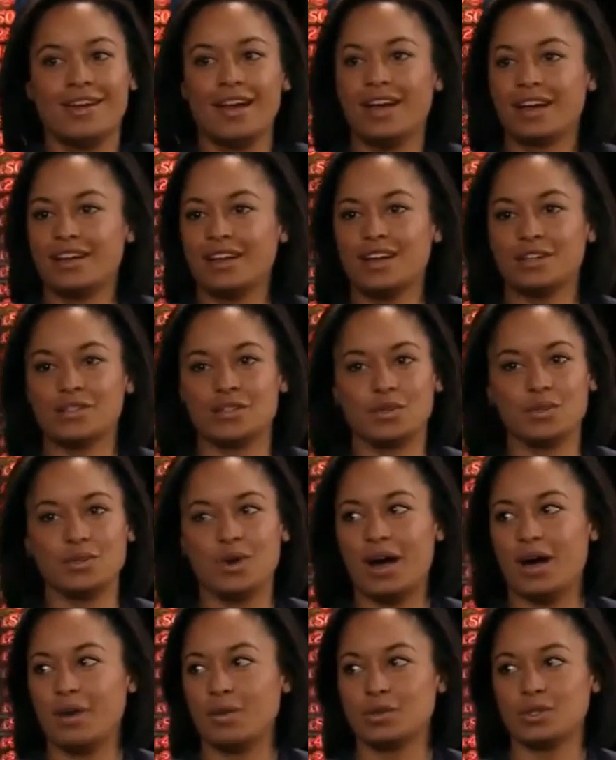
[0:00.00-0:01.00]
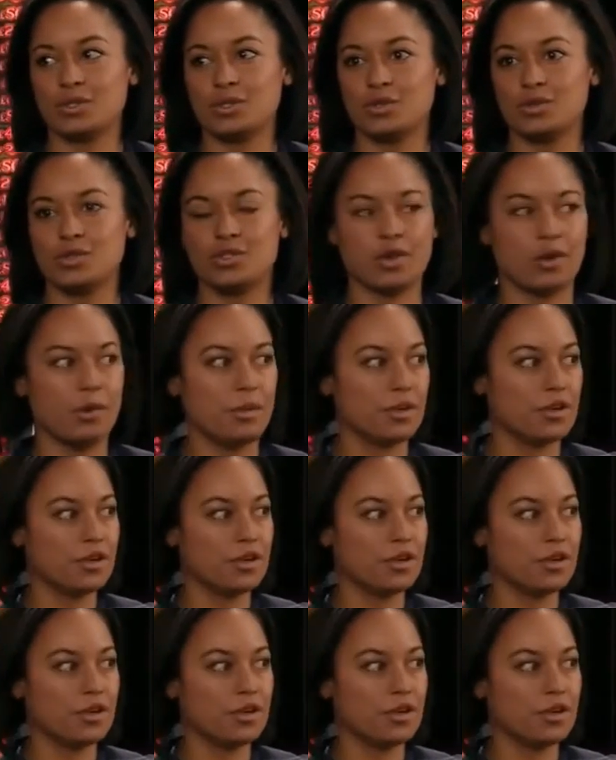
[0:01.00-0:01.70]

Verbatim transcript: I can't do what I want to do sober.